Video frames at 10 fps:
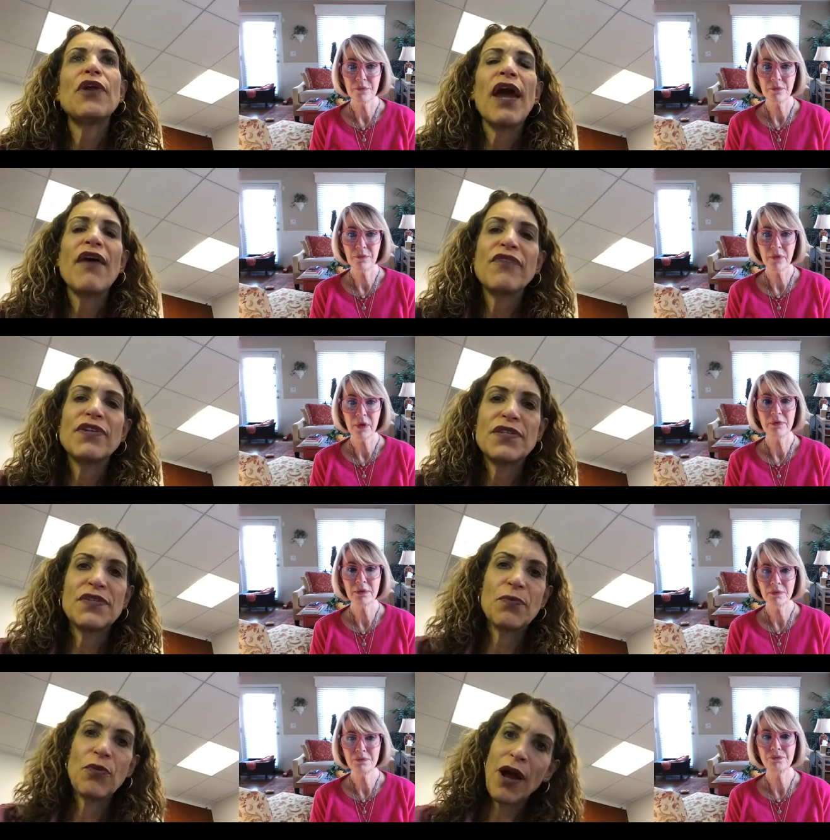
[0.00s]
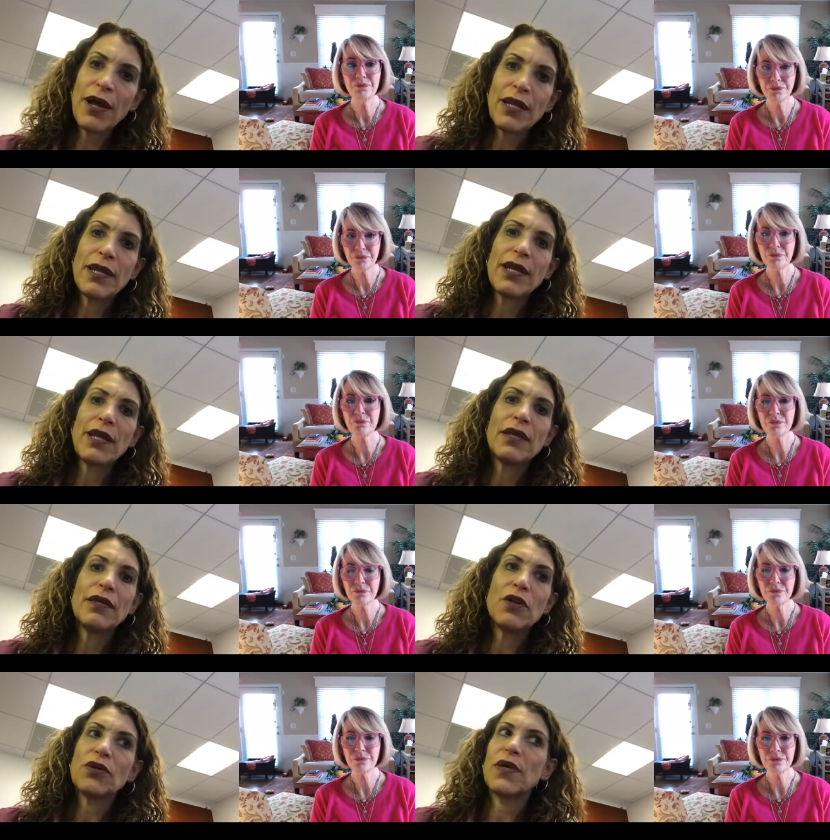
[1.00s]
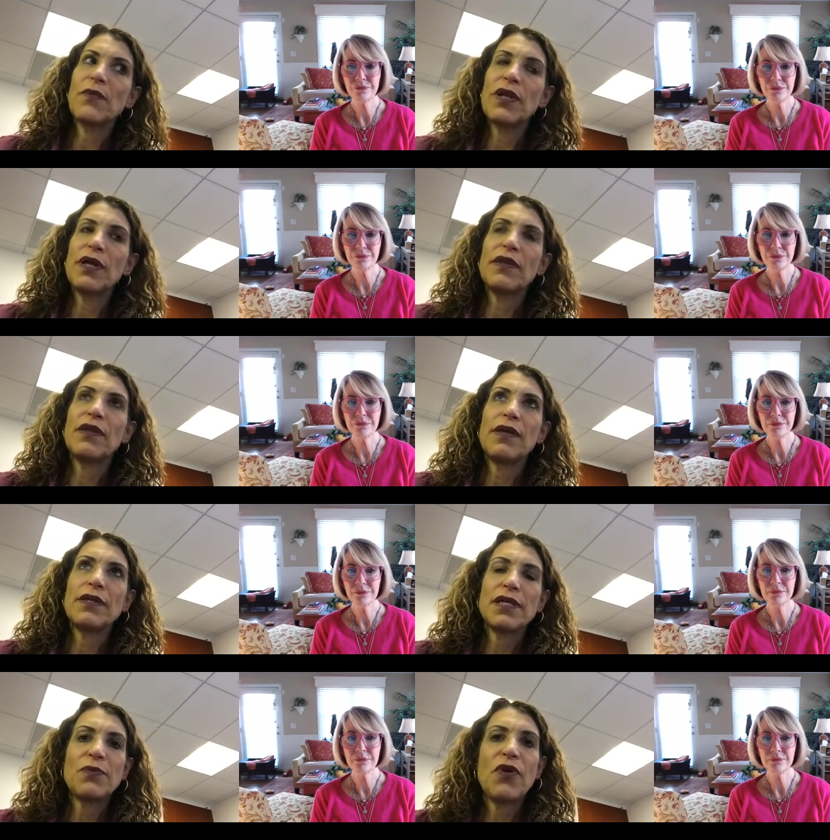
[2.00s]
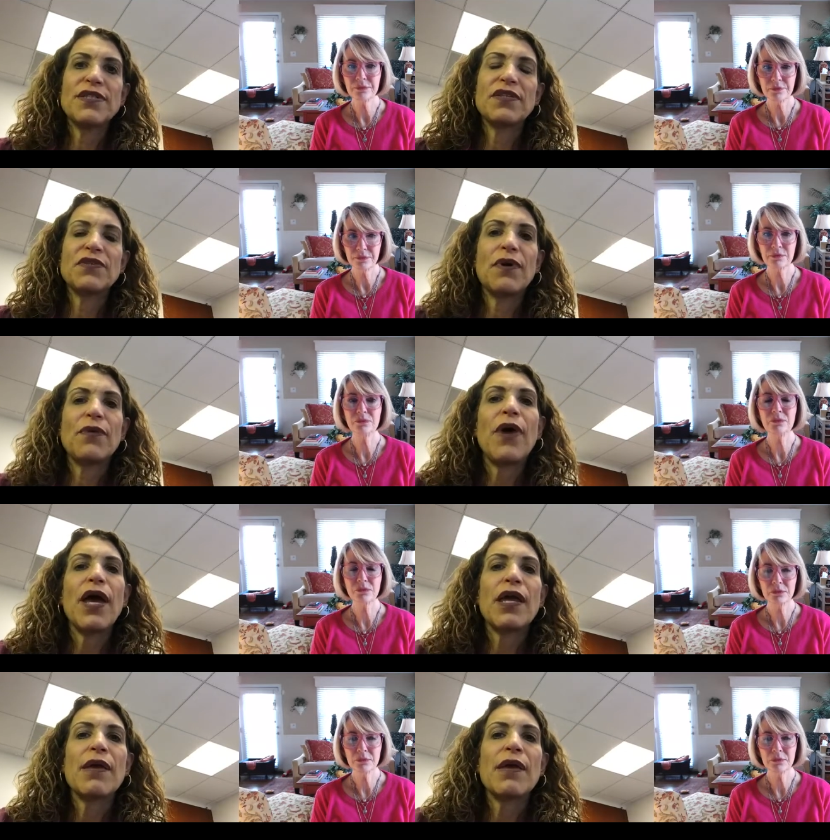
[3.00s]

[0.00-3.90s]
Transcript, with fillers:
Speaker 1: and a half into sobriety, you know, because I went on the antidepressants right away.